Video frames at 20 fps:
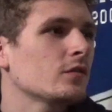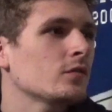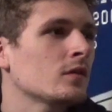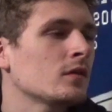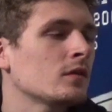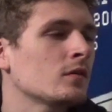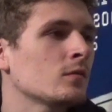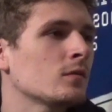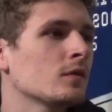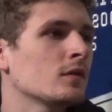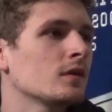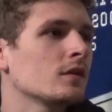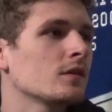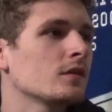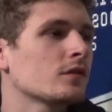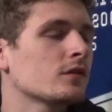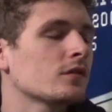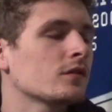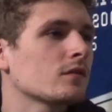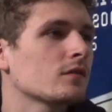one
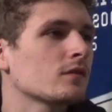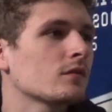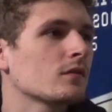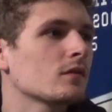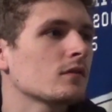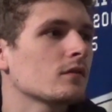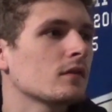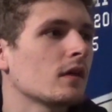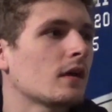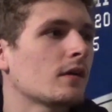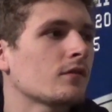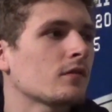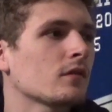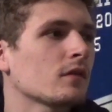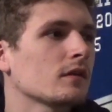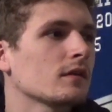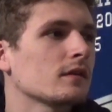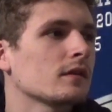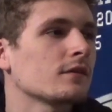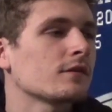was
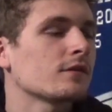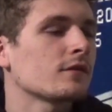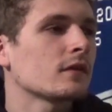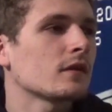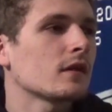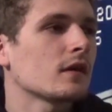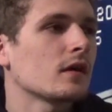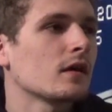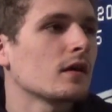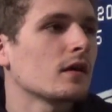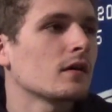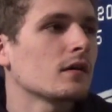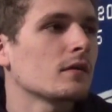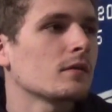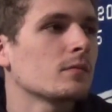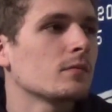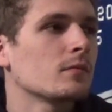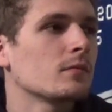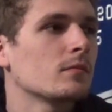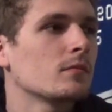definitely different.
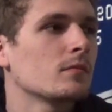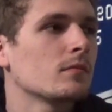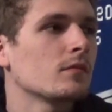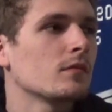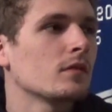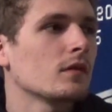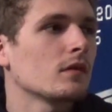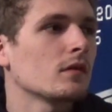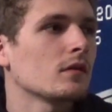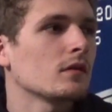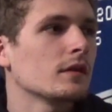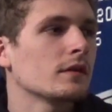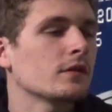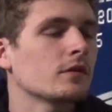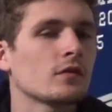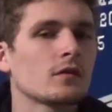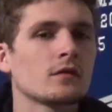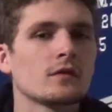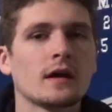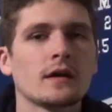The
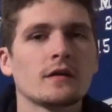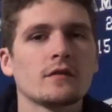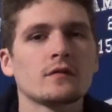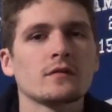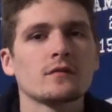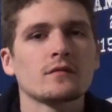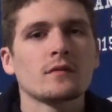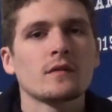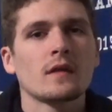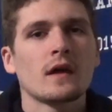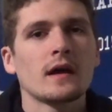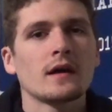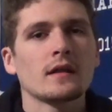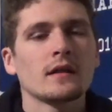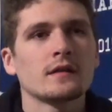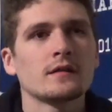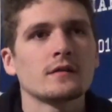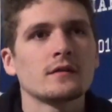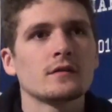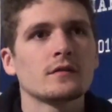Lensar Dison from the
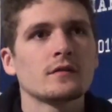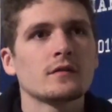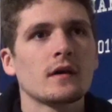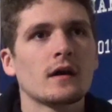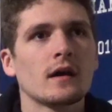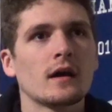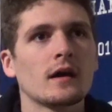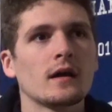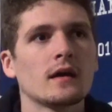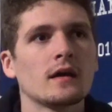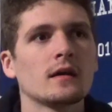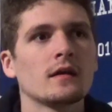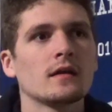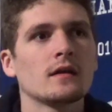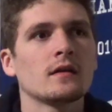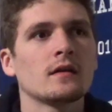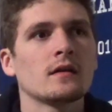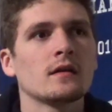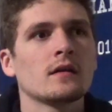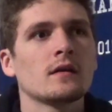Highlanders.
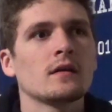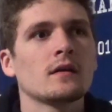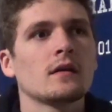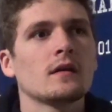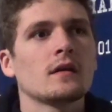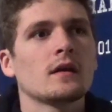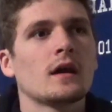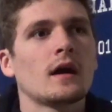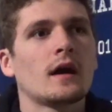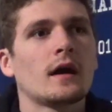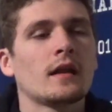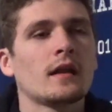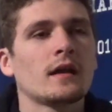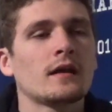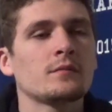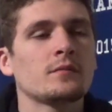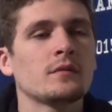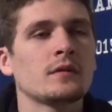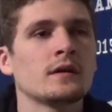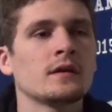I
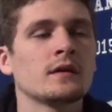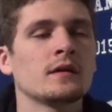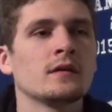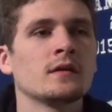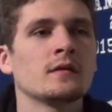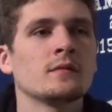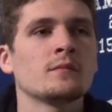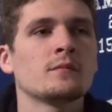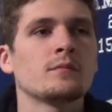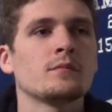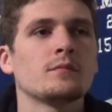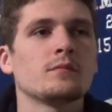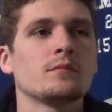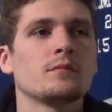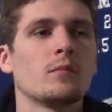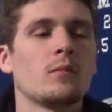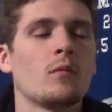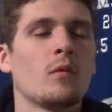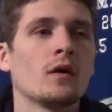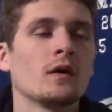liked playing him,
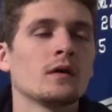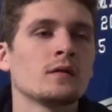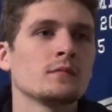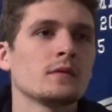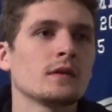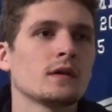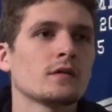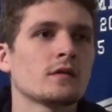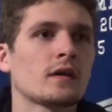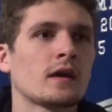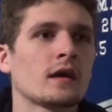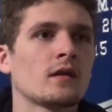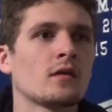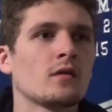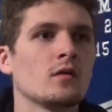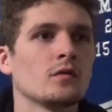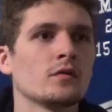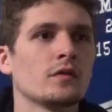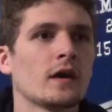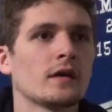one, because I had a
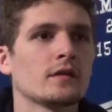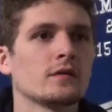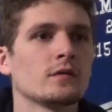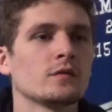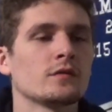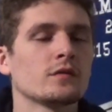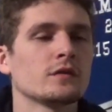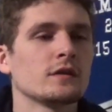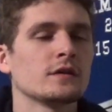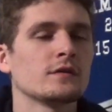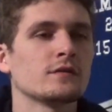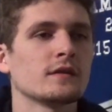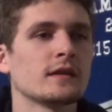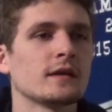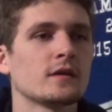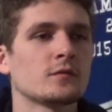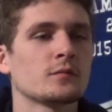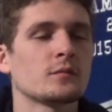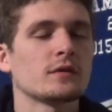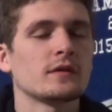whole tattoo sleeve, and that
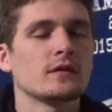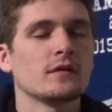was pretty